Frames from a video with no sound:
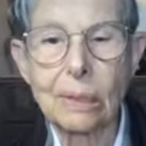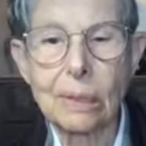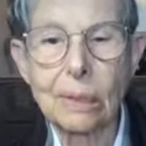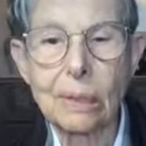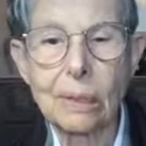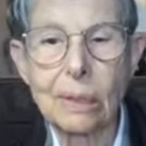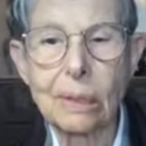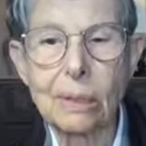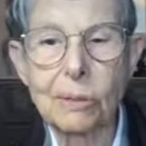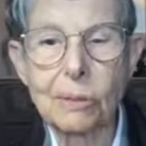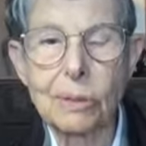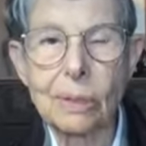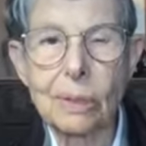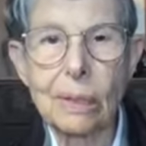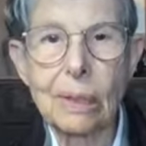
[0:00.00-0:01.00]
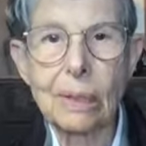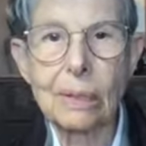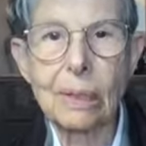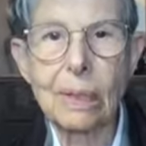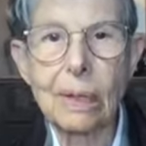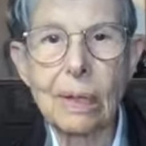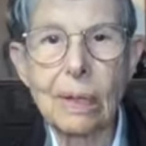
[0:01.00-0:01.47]
There's,
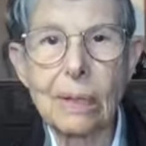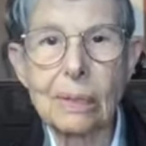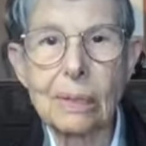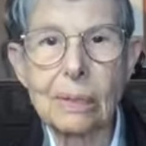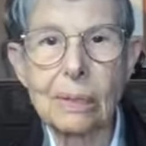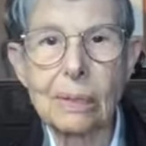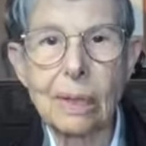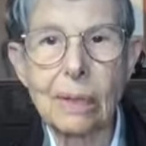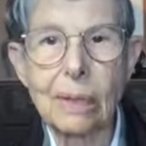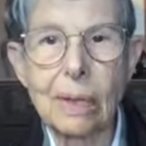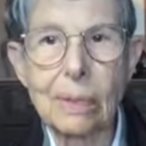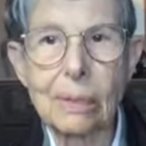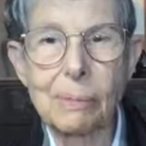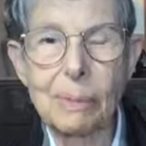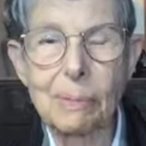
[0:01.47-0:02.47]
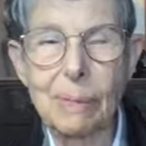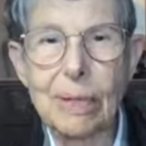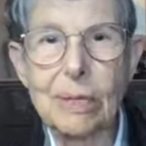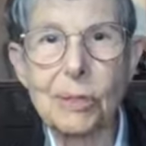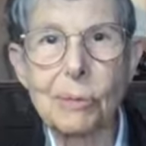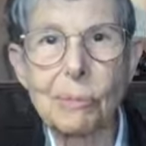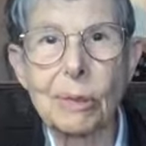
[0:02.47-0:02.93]
as has been
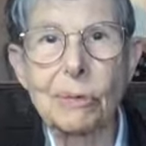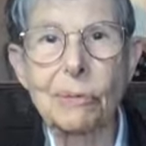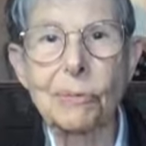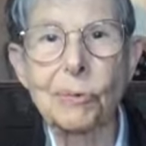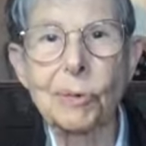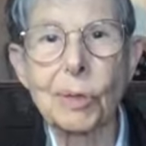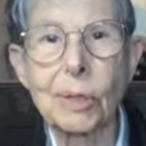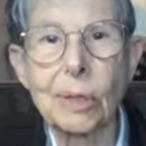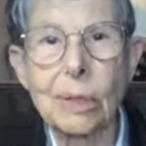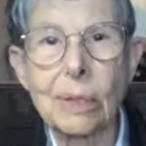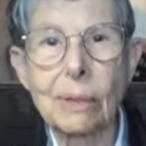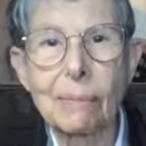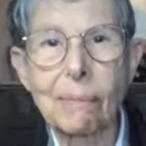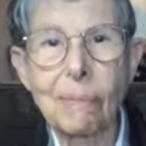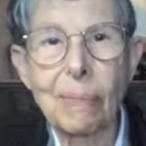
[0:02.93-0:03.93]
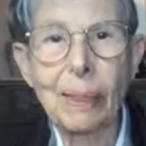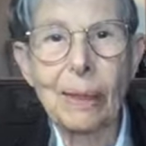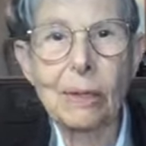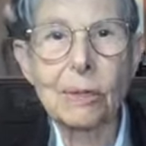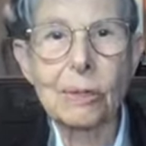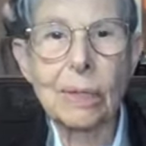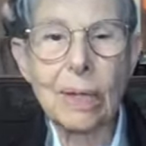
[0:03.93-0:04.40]
mentioned before,
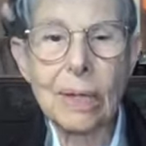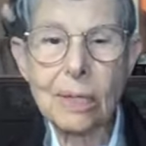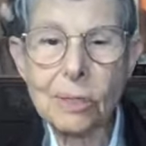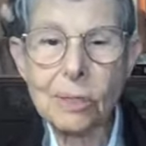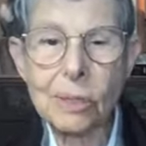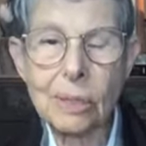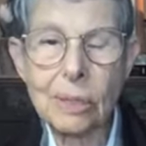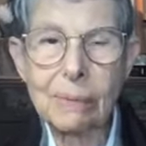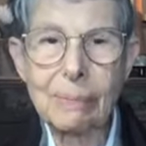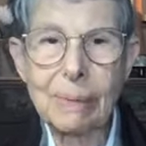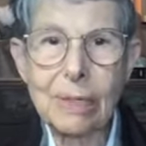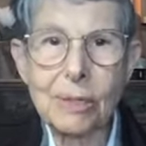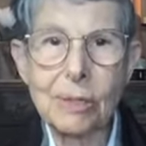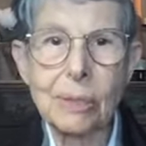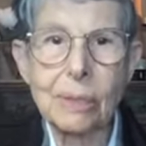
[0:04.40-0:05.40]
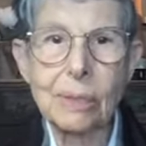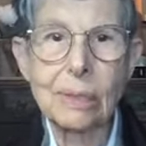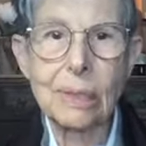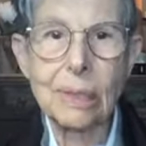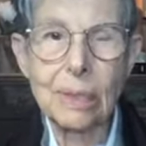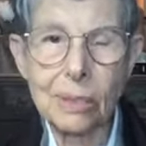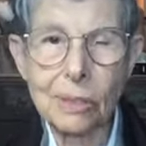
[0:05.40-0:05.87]
there's ancient Tibetan
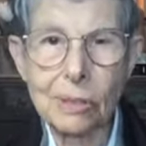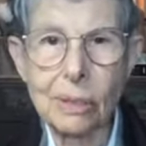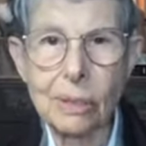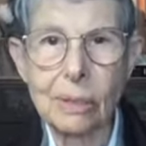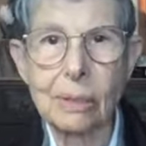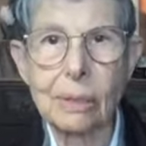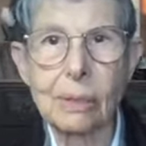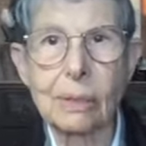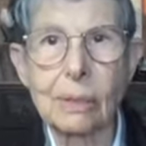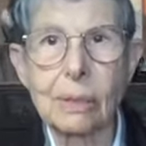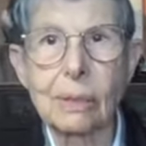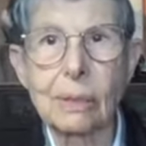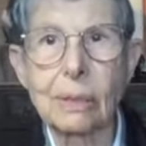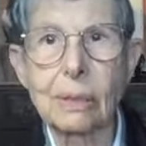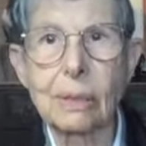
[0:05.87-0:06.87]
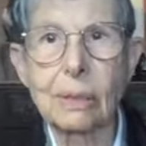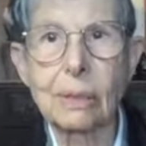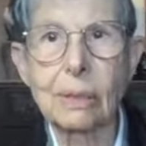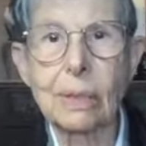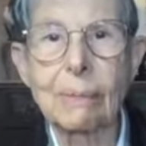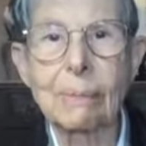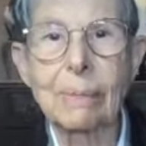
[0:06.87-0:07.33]
teachings
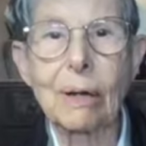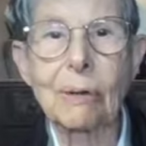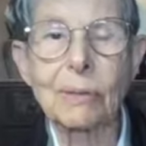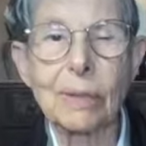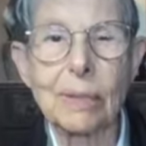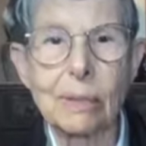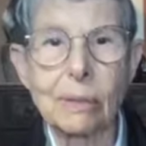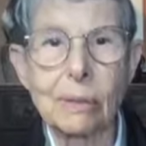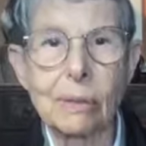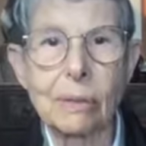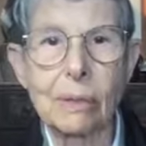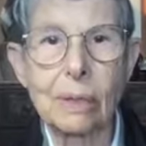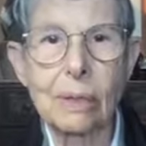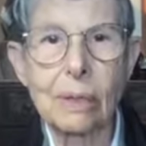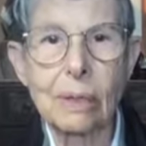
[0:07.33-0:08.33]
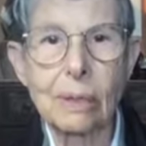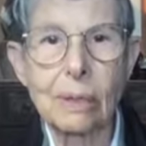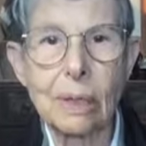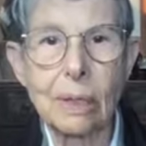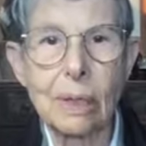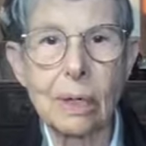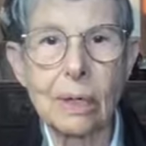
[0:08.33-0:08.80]
about this
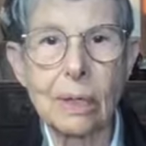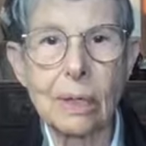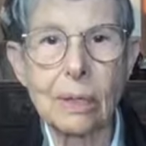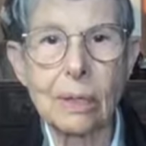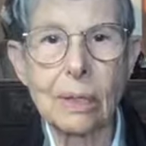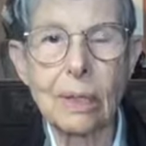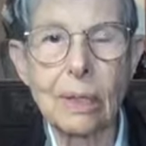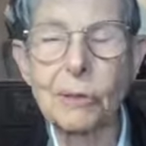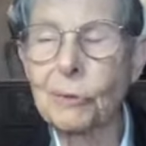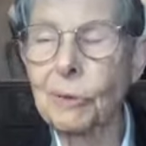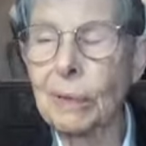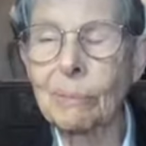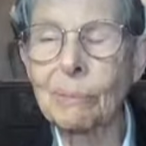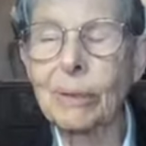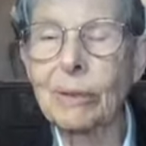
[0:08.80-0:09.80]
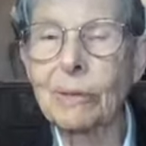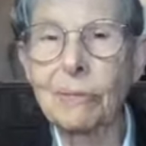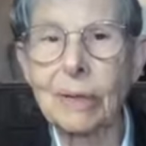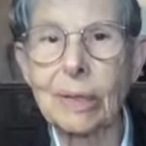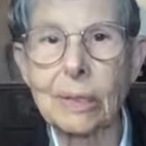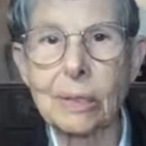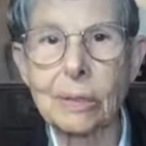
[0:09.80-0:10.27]
that are incredibly
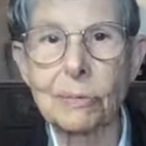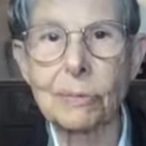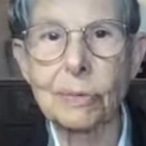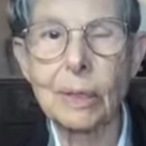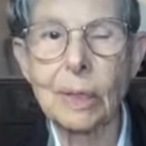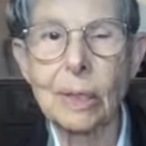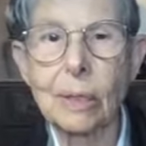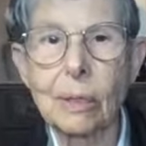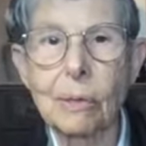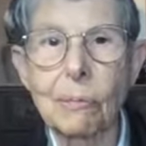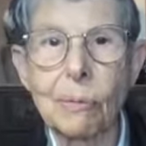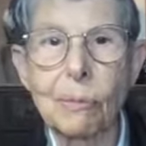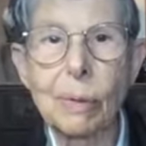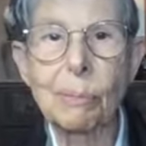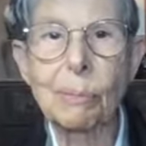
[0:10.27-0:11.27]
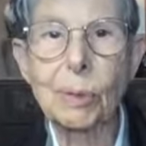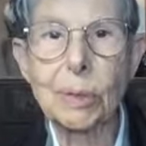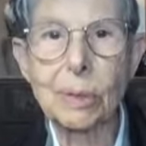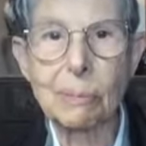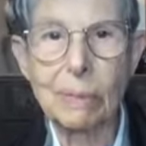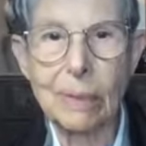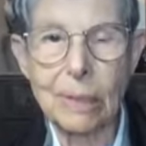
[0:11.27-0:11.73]
effective when we put
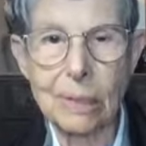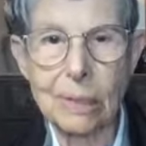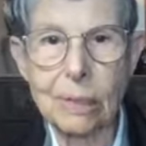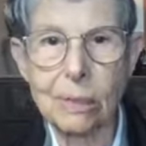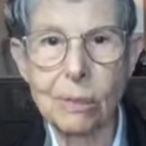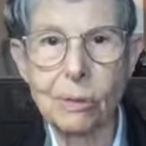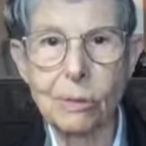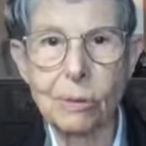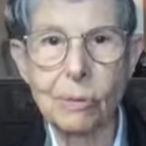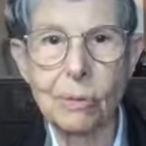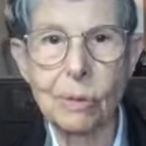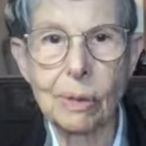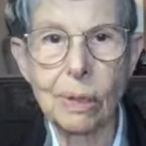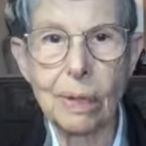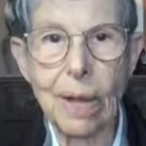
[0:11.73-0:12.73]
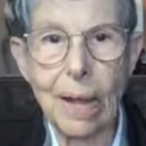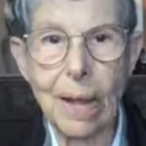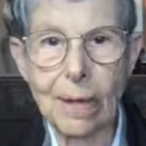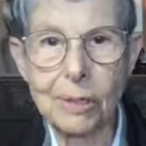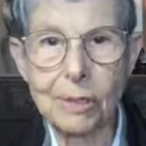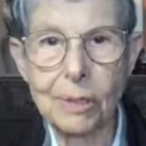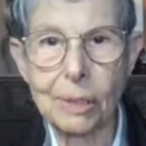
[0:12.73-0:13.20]
them into
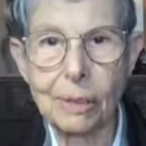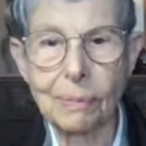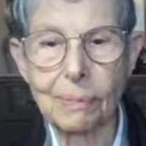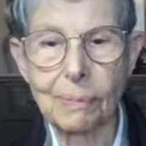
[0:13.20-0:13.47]
action.